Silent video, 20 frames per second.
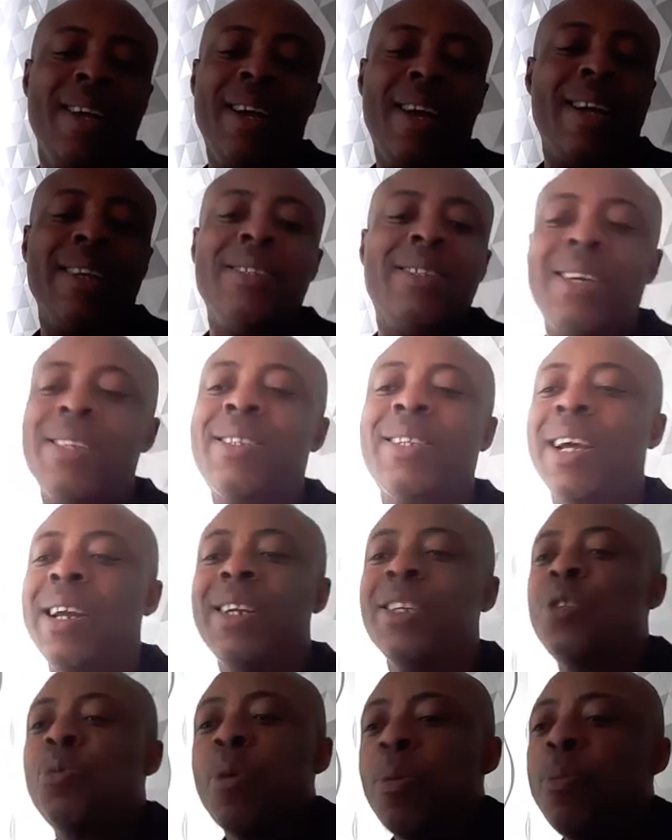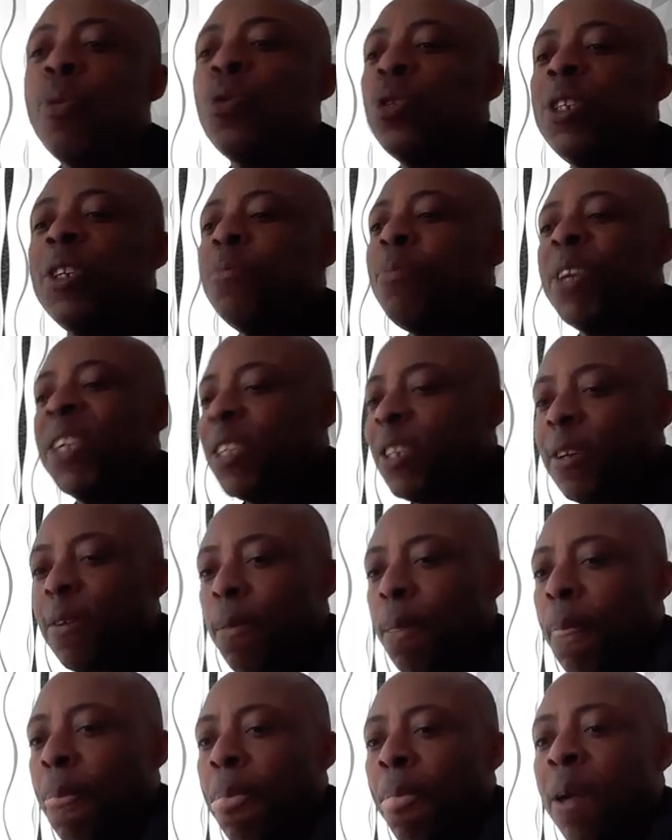and just tarnish people's image.
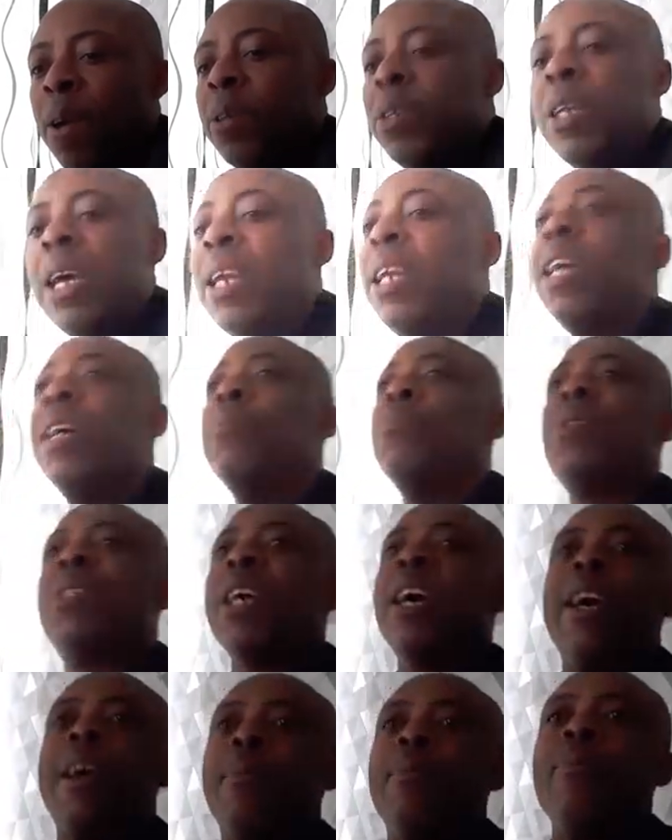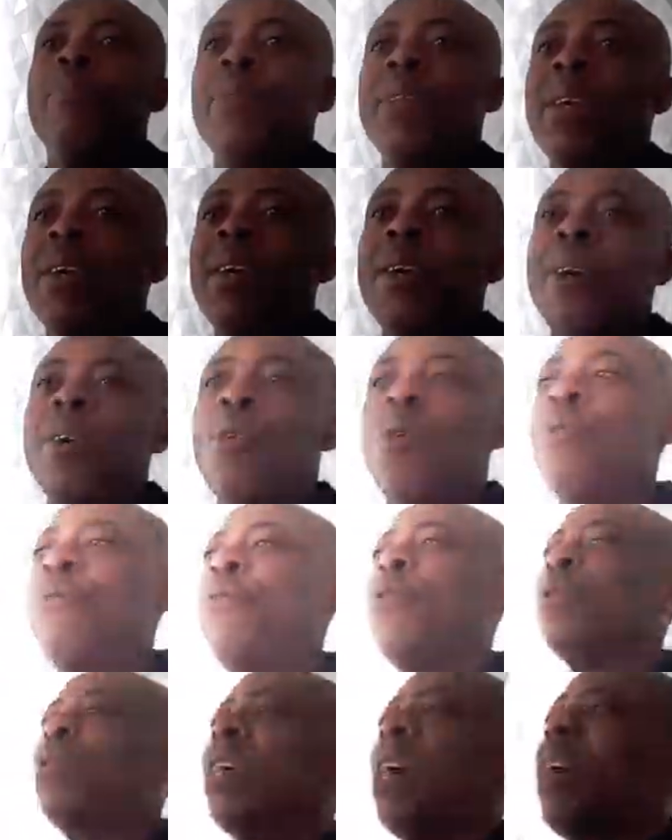In the name, say,
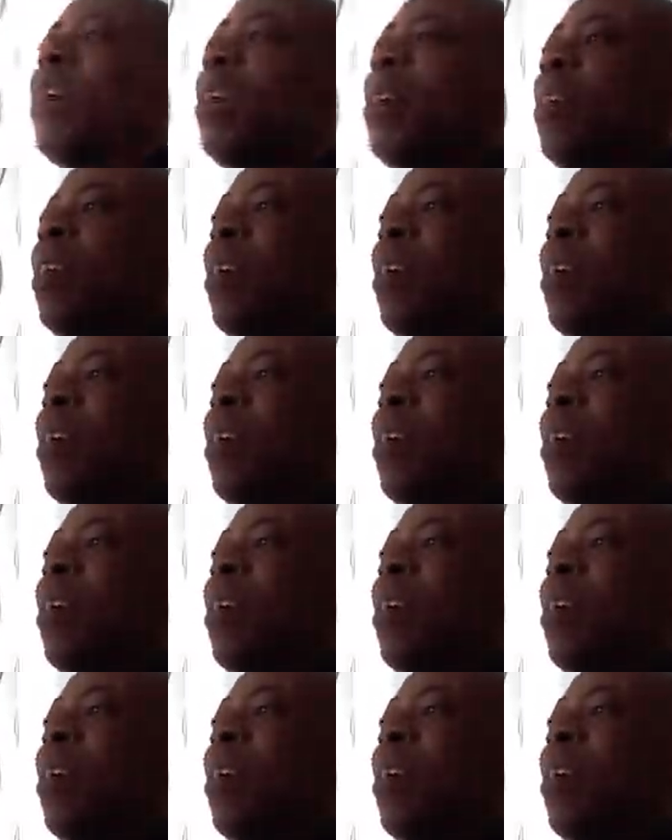Ofo say,